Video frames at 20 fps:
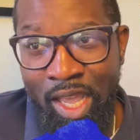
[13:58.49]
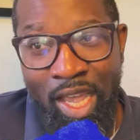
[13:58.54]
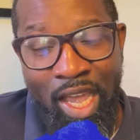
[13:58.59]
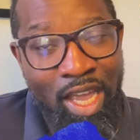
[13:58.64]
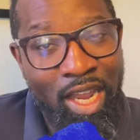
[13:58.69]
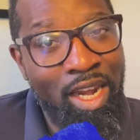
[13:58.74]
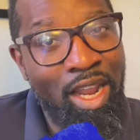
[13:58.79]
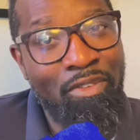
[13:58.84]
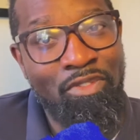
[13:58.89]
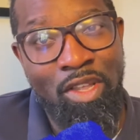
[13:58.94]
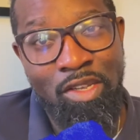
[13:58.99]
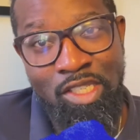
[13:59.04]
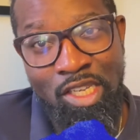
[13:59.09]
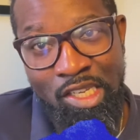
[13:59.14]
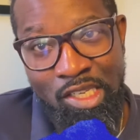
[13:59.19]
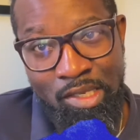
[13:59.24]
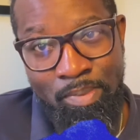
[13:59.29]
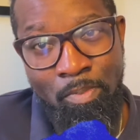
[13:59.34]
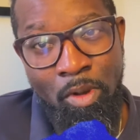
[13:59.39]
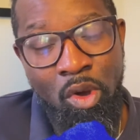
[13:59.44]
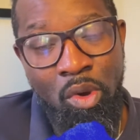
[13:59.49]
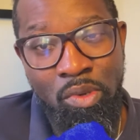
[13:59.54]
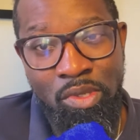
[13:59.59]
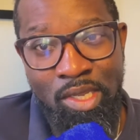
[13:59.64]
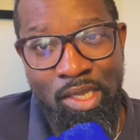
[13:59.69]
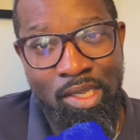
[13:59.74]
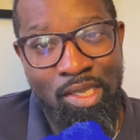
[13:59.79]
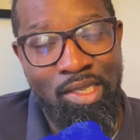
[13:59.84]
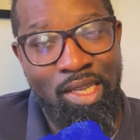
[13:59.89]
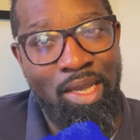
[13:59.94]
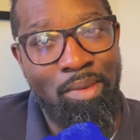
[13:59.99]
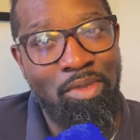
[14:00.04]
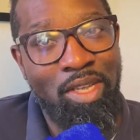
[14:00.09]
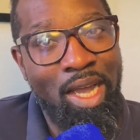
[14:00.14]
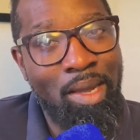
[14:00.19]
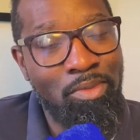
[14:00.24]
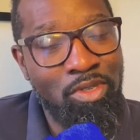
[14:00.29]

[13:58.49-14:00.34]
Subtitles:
it left us exposed at the same time.